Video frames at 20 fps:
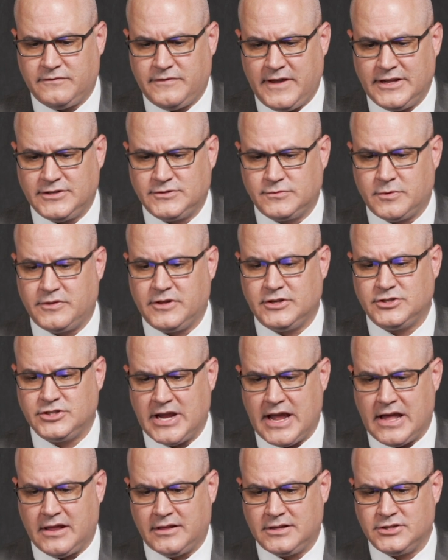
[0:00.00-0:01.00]
faced with a
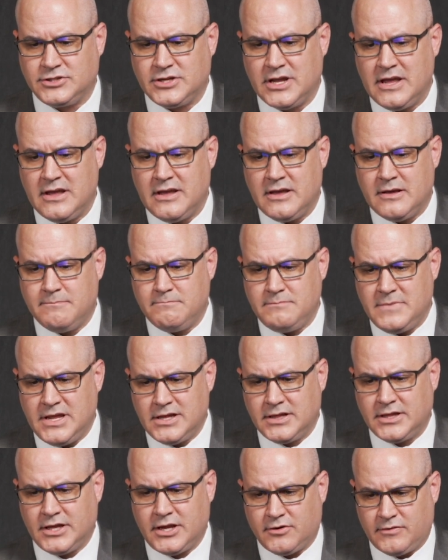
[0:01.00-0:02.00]
challenge
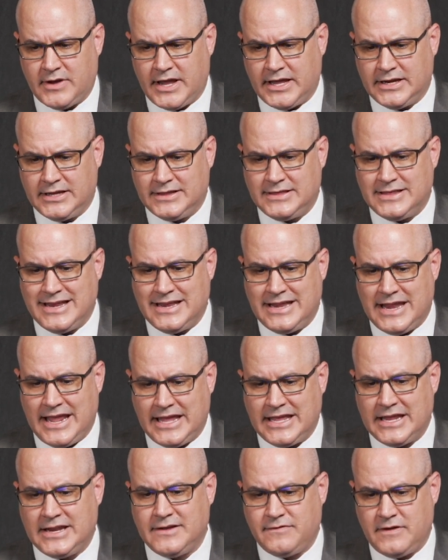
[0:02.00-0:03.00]
ameliorated the
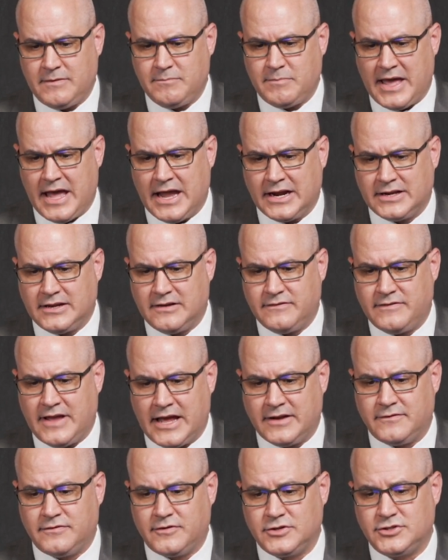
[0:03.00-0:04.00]
negative impact of
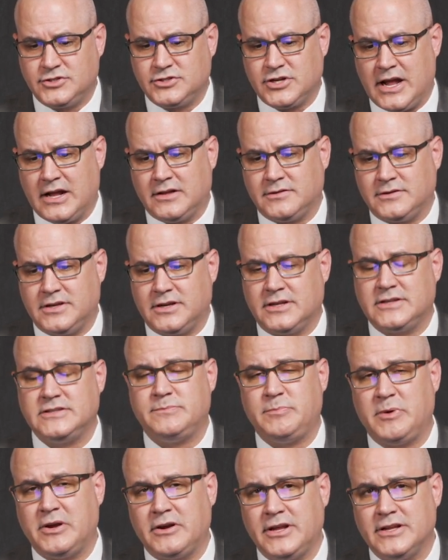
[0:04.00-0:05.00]
adverse childhood
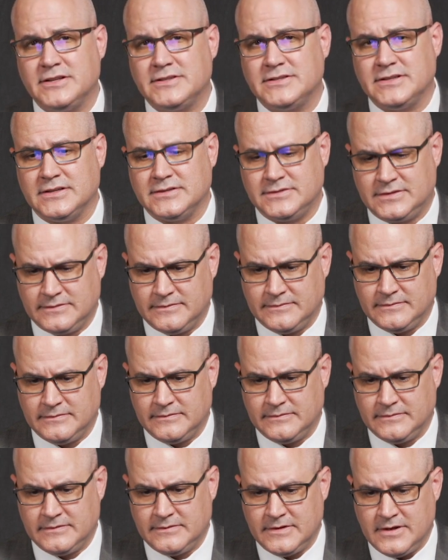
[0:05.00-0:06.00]
experiences.
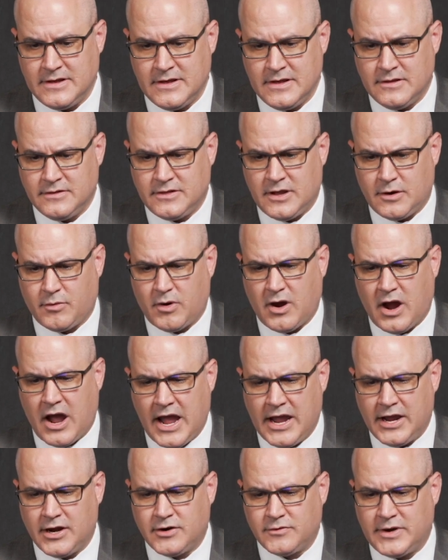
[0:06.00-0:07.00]
There were
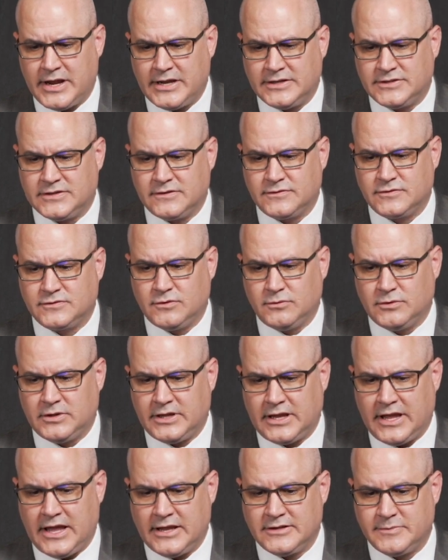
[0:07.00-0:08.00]
higher rates of school
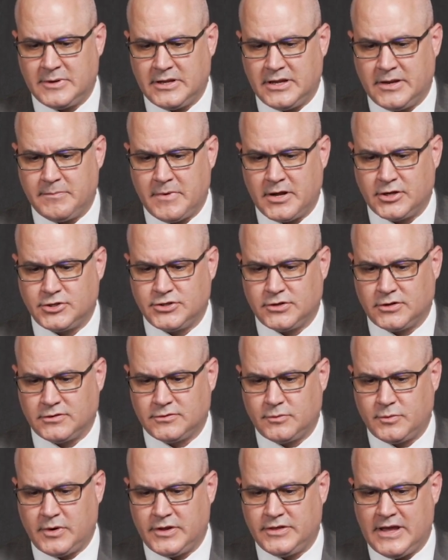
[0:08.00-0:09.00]
engagement among
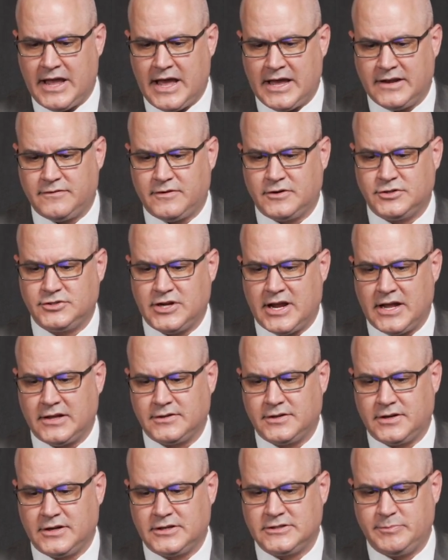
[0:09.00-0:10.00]
children with adverse
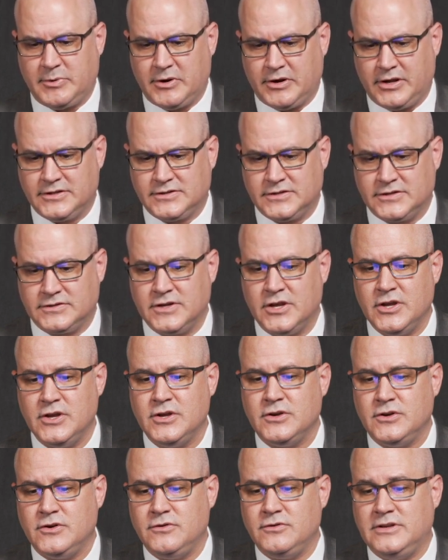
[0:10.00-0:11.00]
childhood experiences
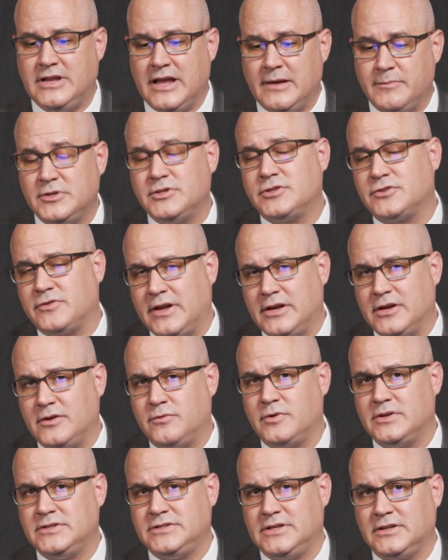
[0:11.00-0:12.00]
who demonstrated
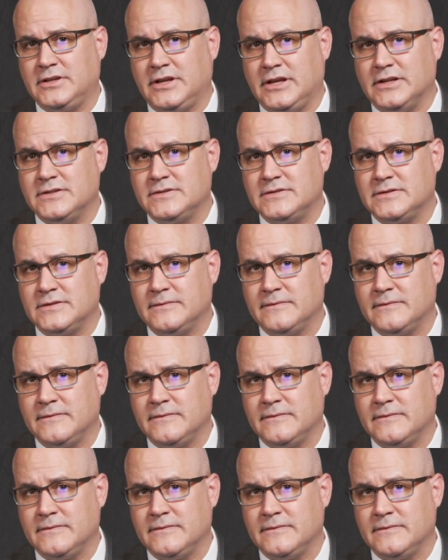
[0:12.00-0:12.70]
resilience.